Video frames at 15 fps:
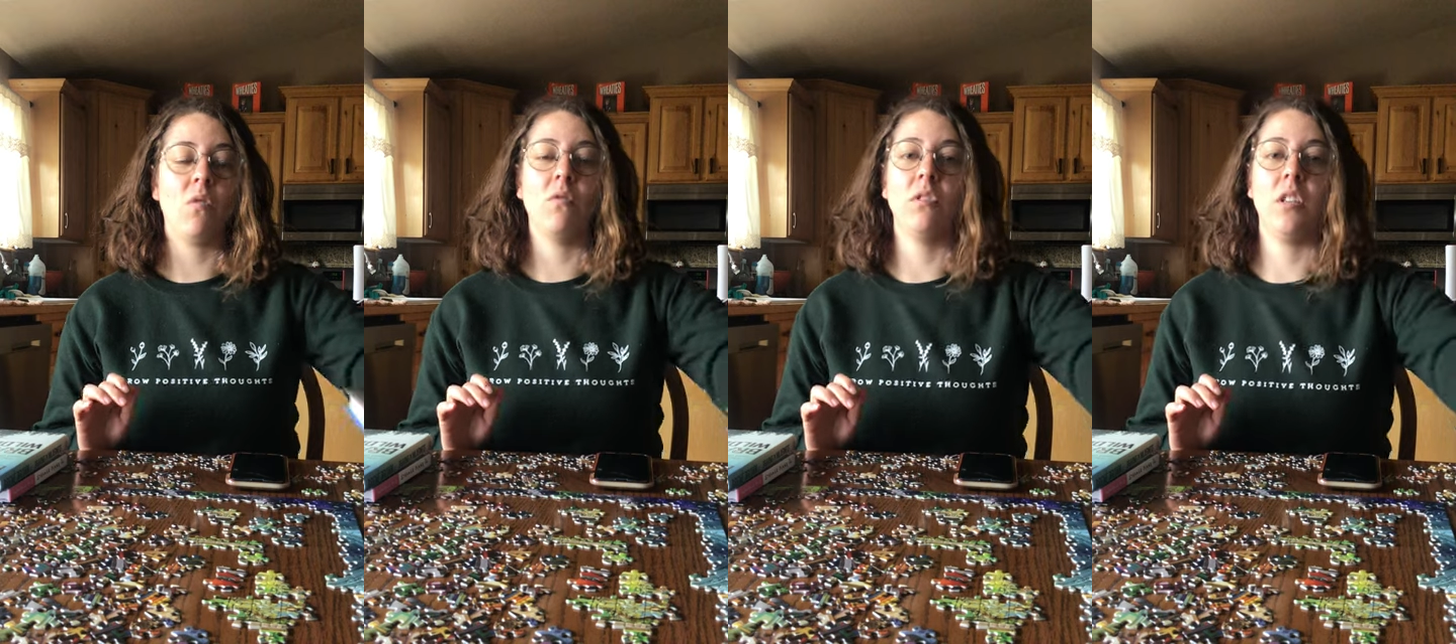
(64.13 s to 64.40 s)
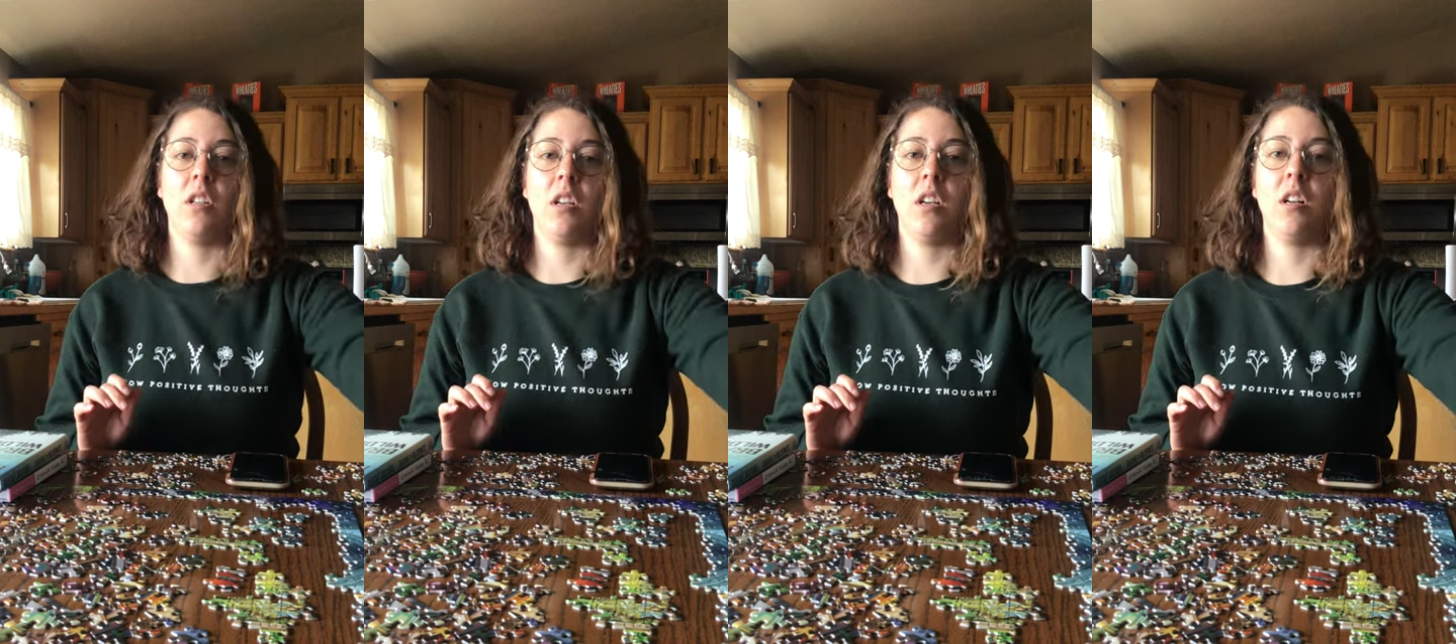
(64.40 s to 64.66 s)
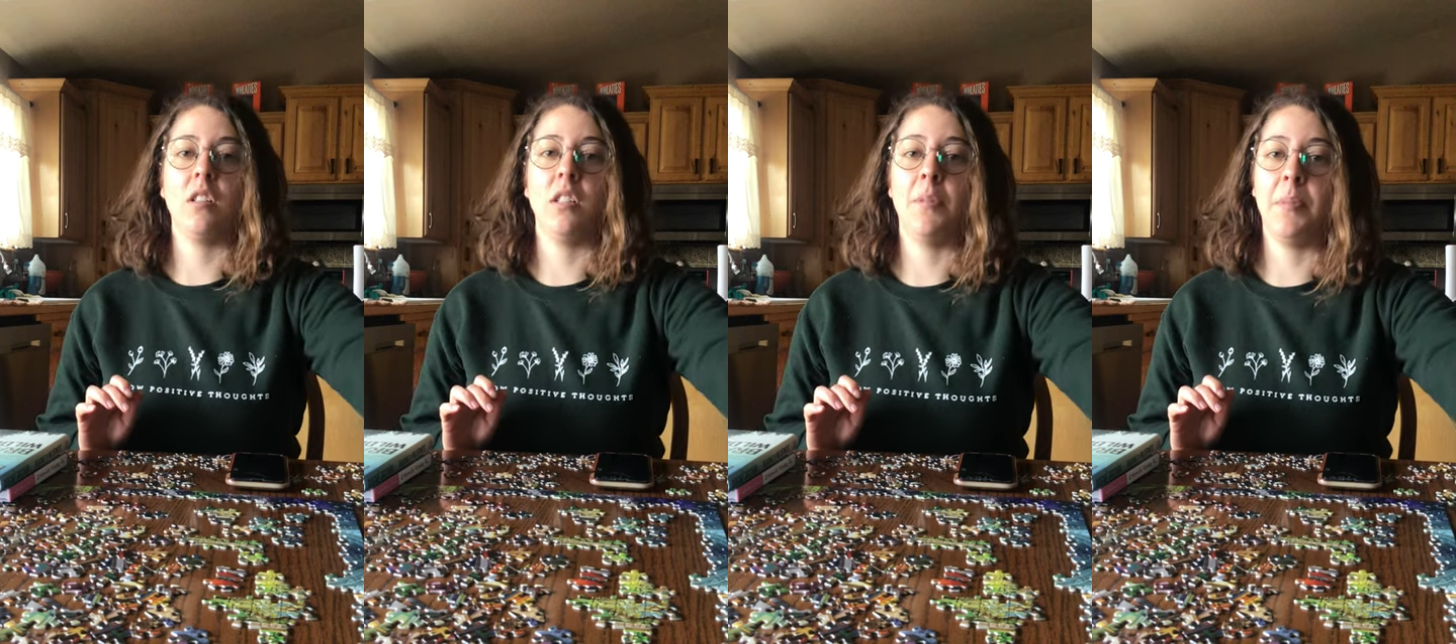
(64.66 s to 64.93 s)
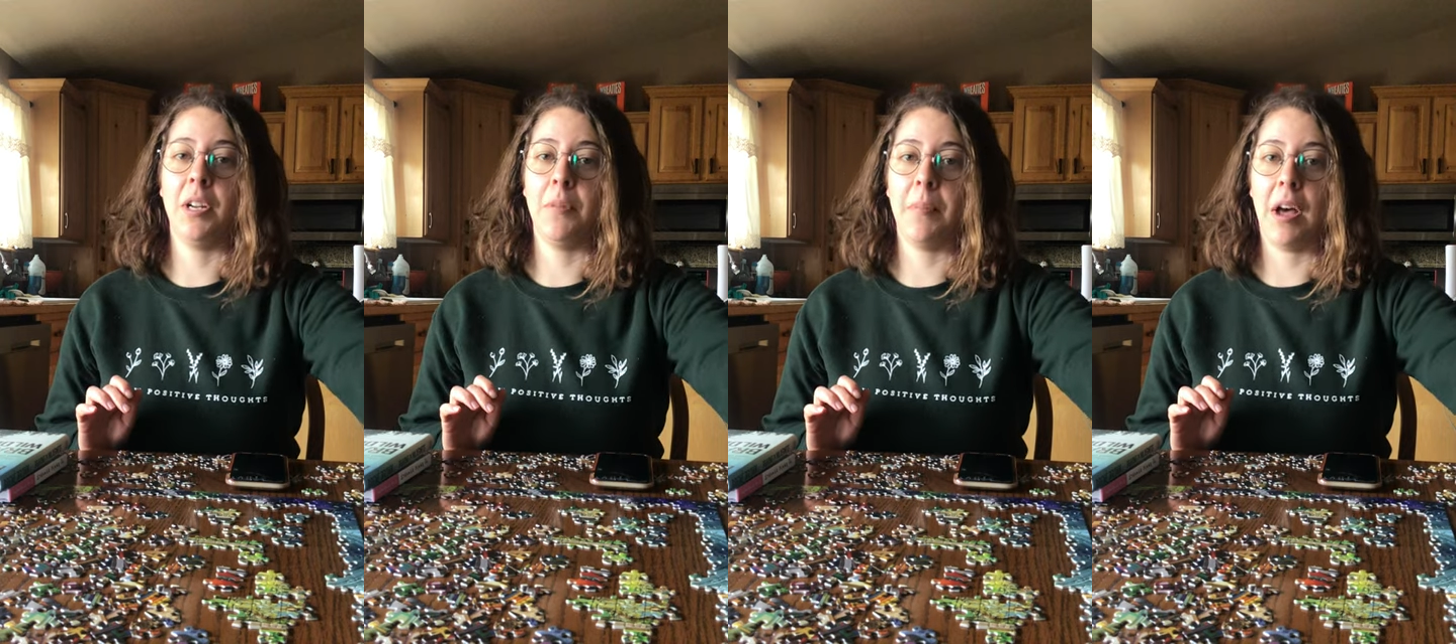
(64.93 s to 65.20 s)
only a
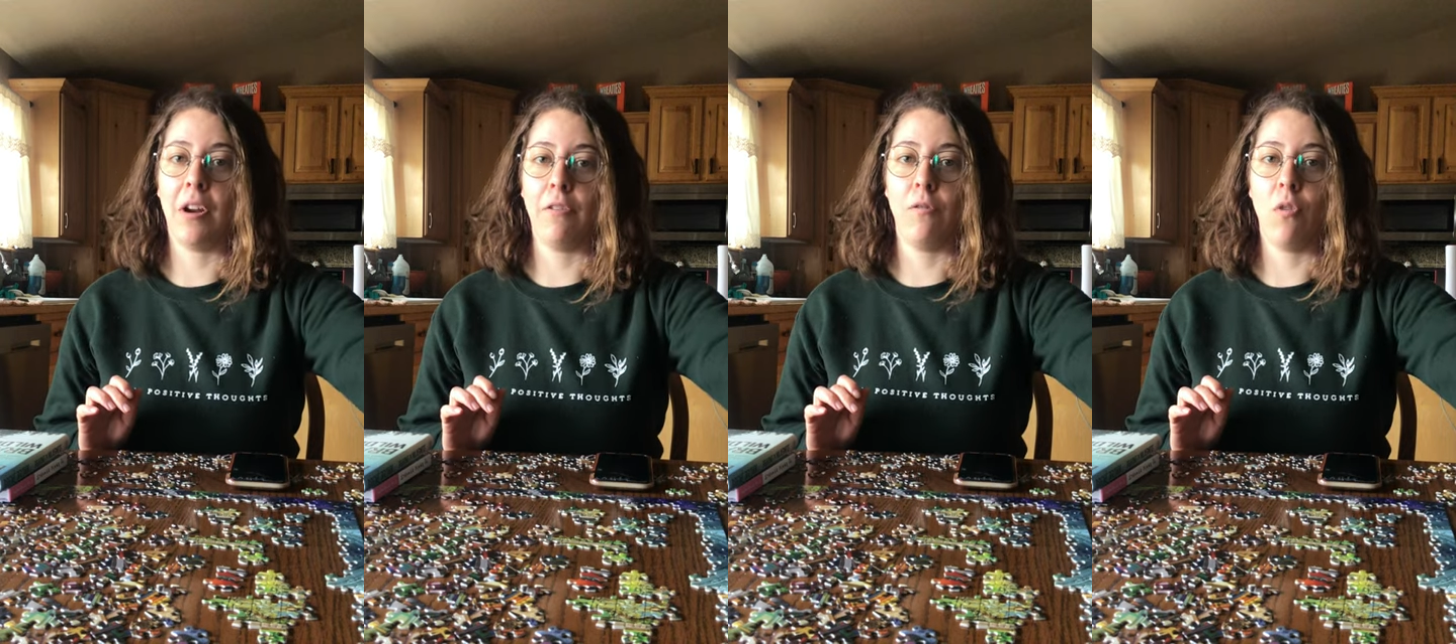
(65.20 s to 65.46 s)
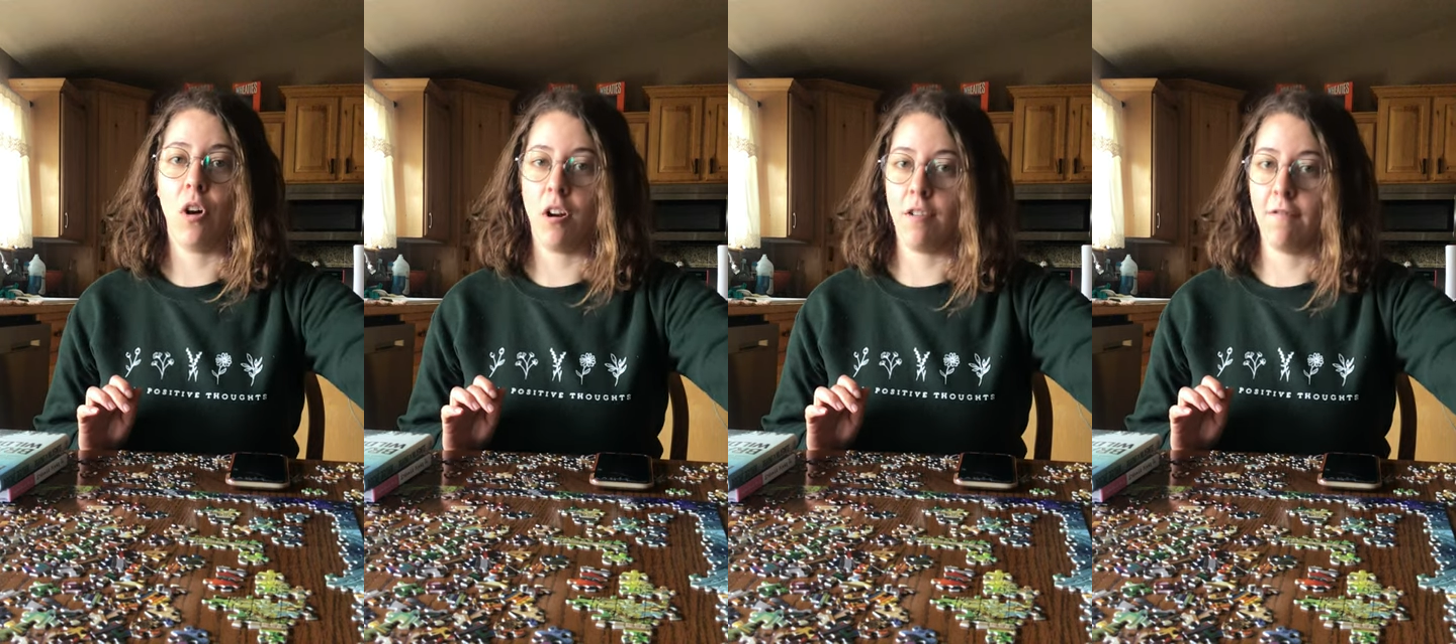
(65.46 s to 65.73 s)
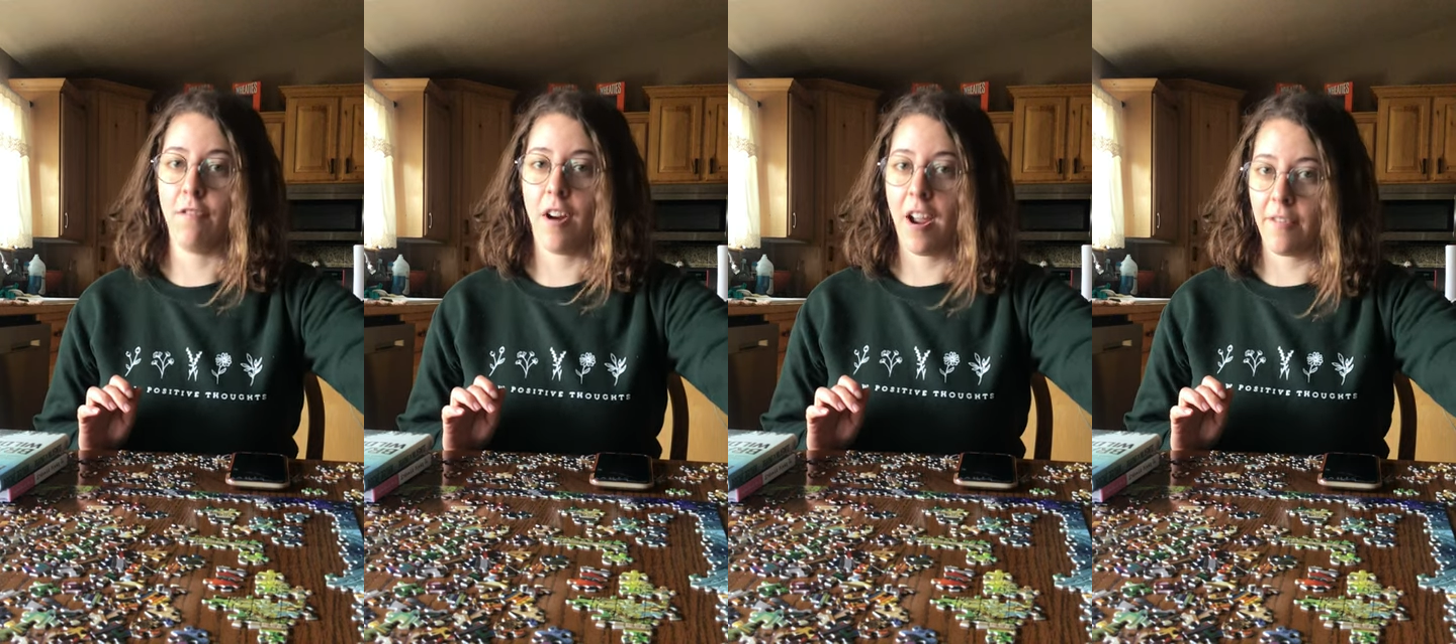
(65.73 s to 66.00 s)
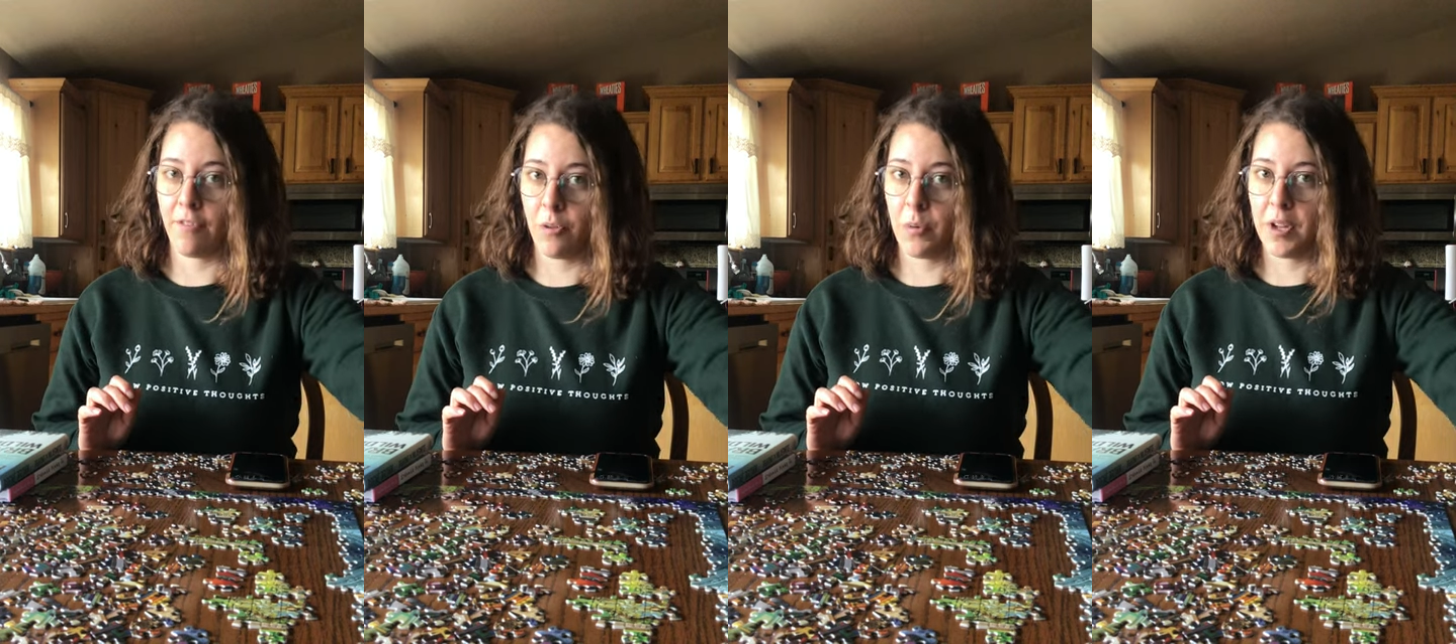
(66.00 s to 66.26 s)
limited amount of water for
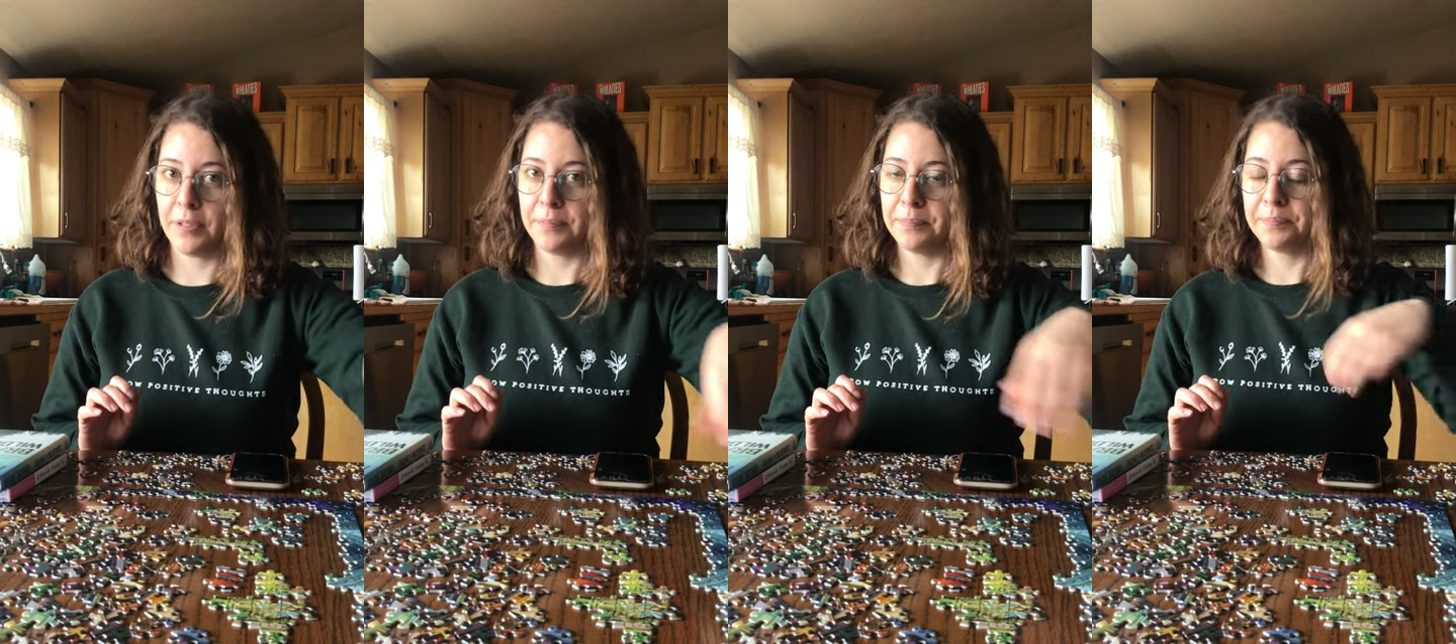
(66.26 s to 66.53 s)
everyone.